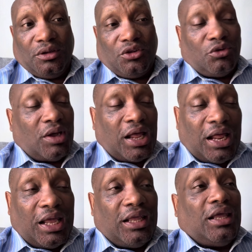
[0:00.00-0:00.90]
So
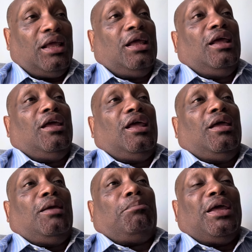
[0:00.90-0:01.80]
I,
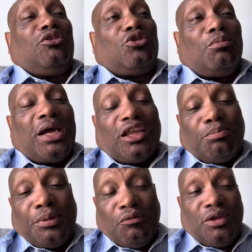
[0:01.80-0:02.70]
based on my
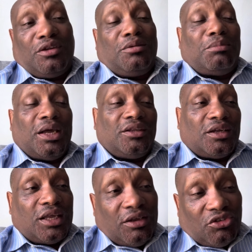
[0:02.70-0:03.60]
experience, my
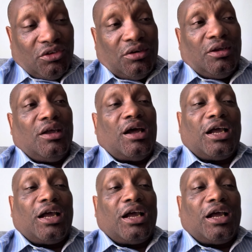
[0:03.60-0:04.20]
education,